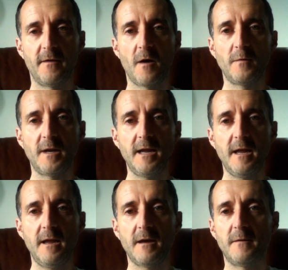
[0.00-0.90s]
The
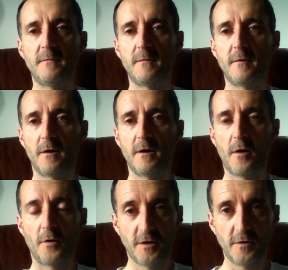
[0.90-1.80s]
only
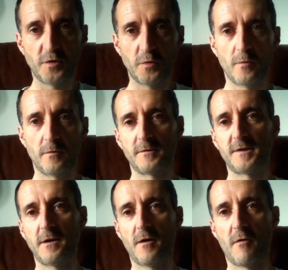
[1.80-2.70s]
unusual
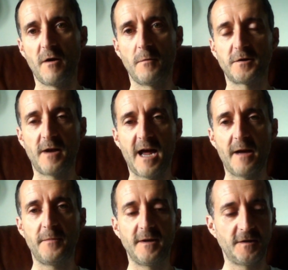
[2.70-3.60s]
scenario which could
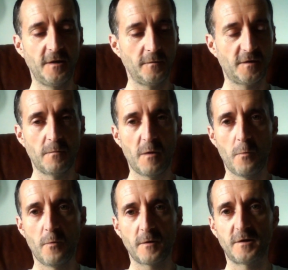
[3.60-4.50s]
happen is someone
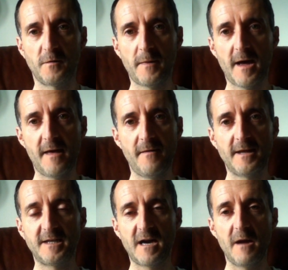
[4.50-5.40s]
walks up and
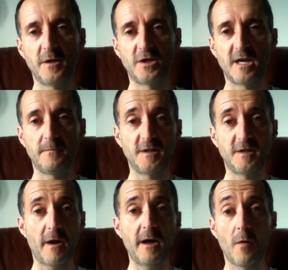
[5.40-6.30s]
their timing chip,
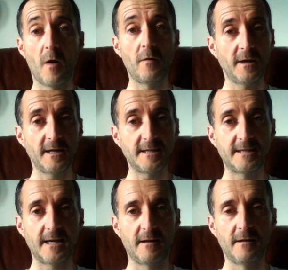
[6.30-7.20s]
despite you holding it
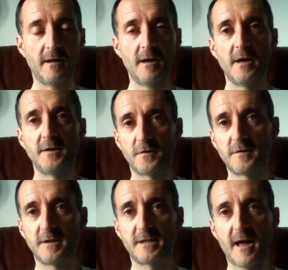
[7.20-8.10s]
still,
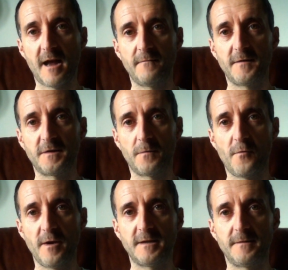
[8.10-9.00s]
doesn't scan for some
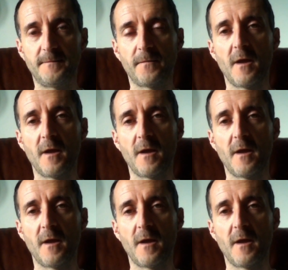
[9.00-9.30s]
reason.